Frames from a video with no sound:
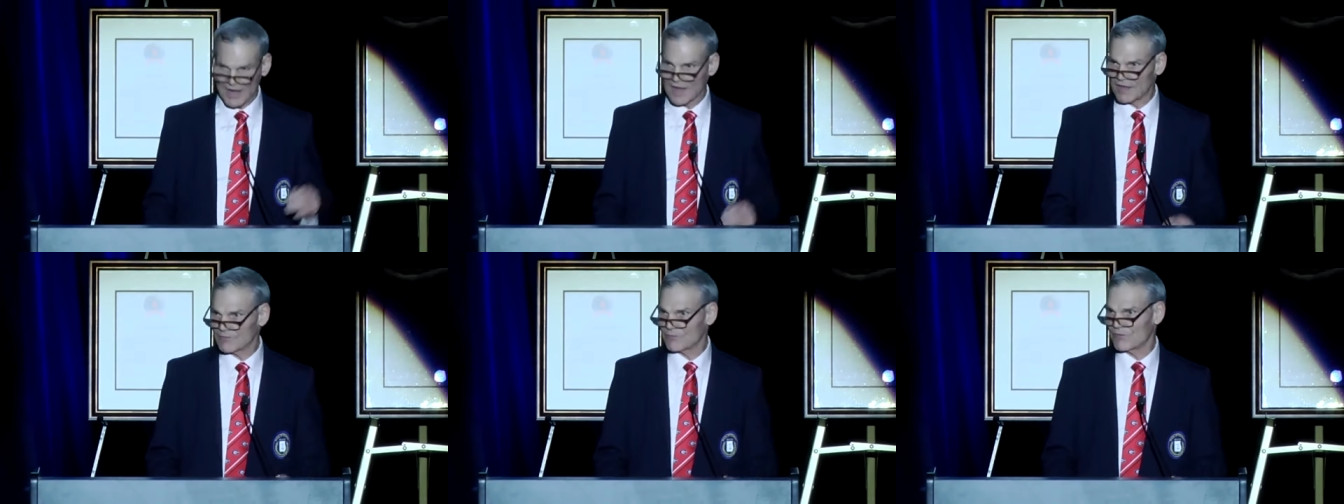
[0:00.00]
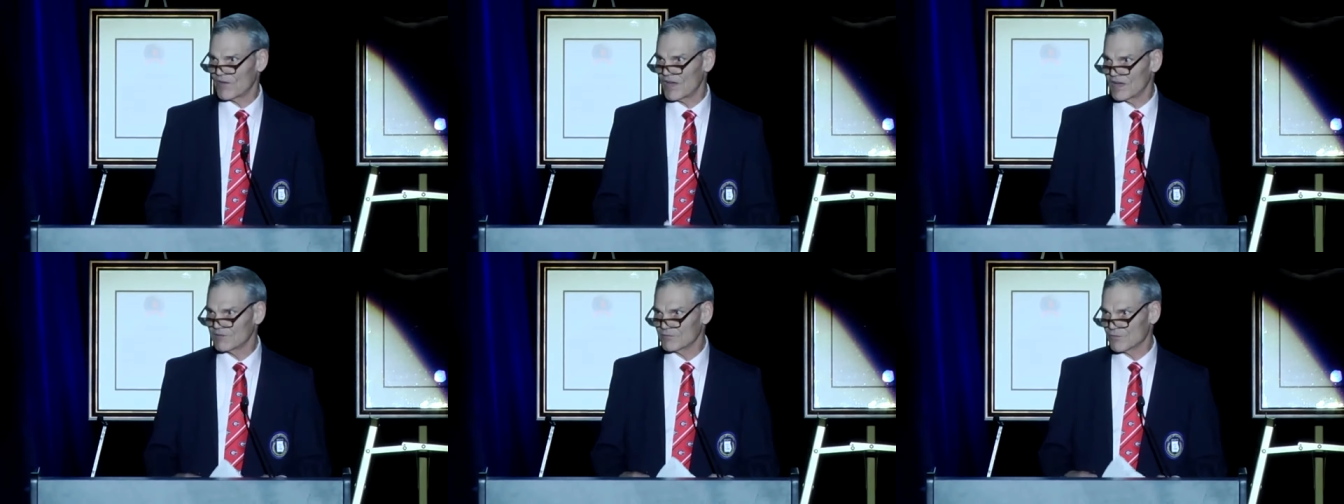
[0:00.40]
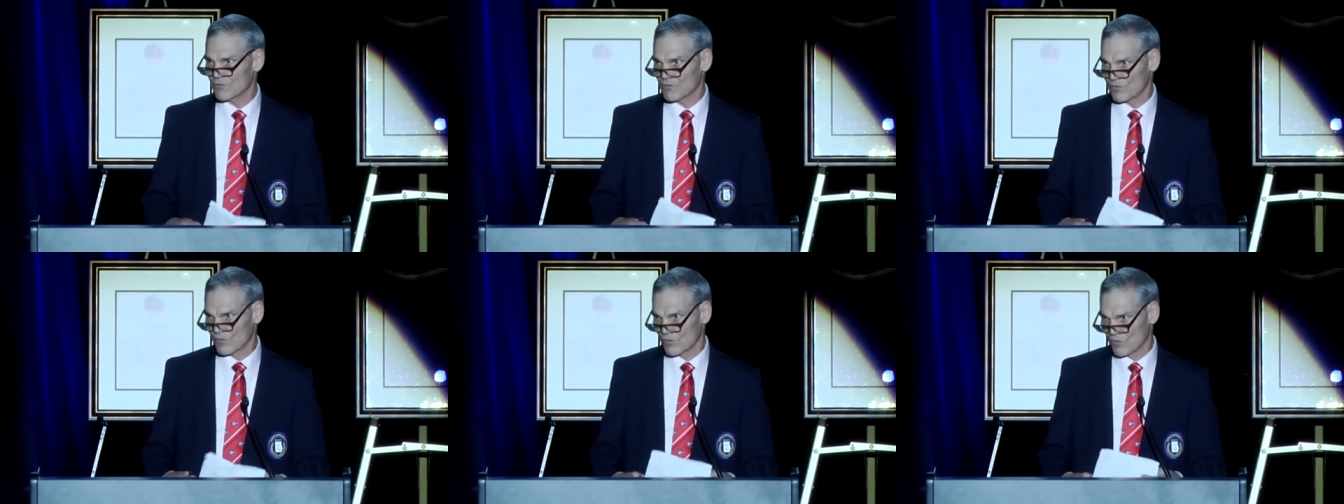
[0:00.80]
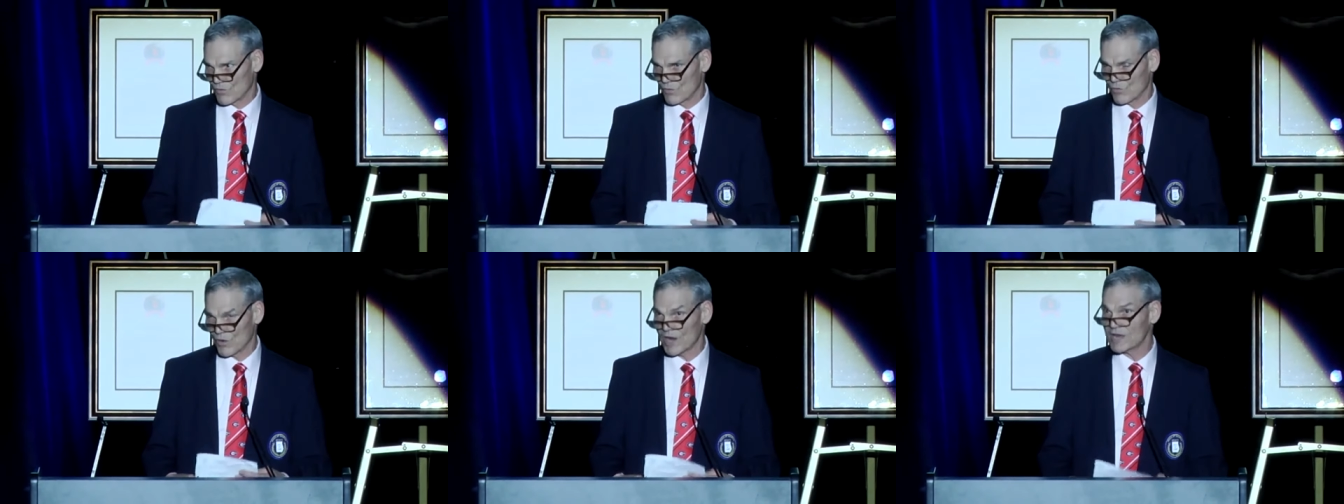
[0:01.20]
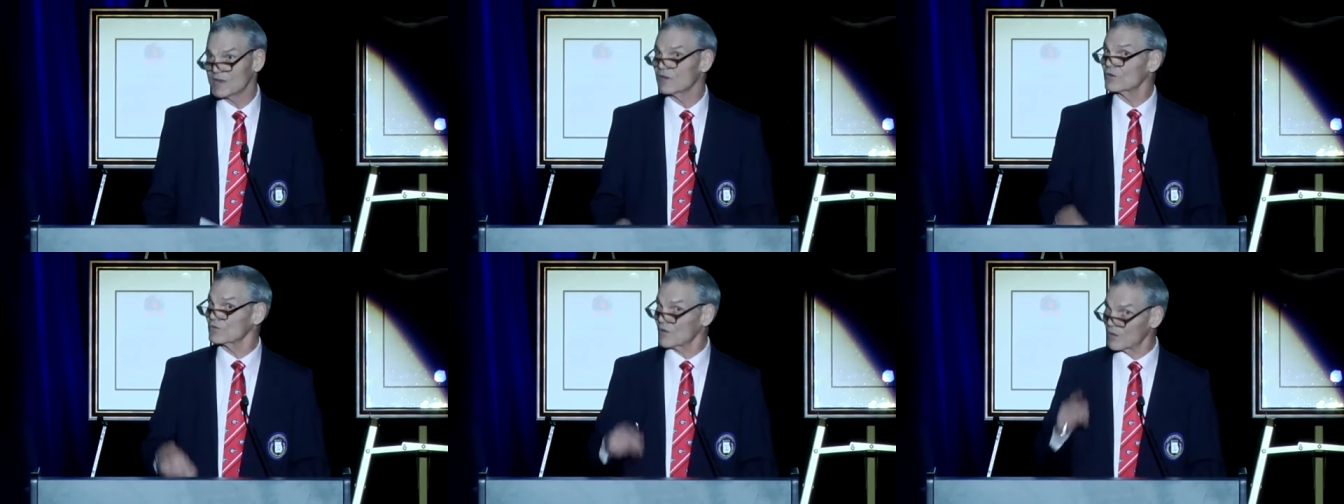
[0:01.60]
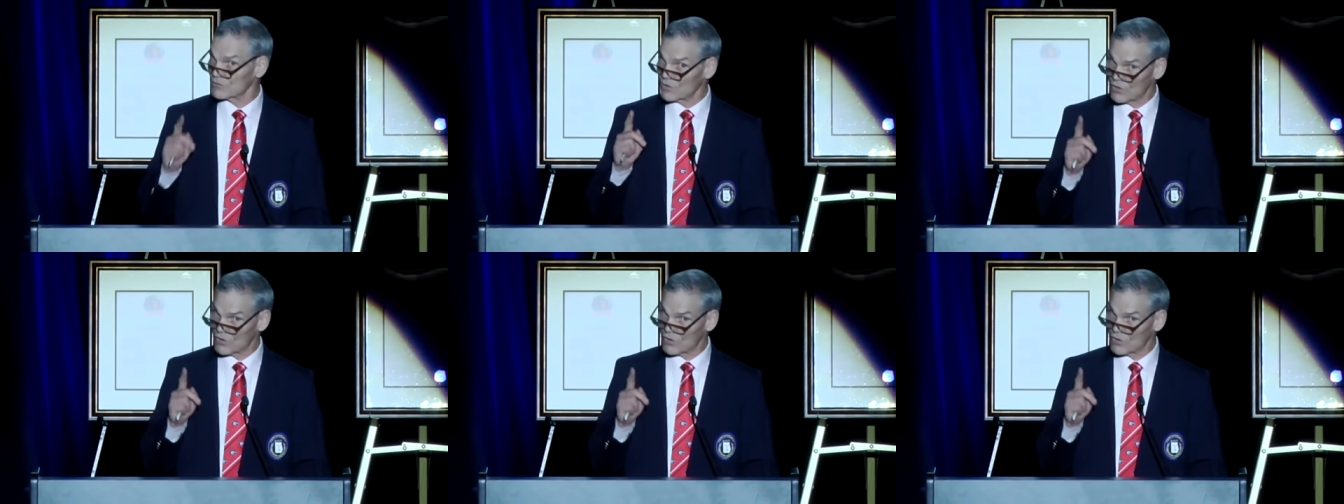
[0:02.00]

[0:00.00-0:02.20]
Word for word: had five great years. I was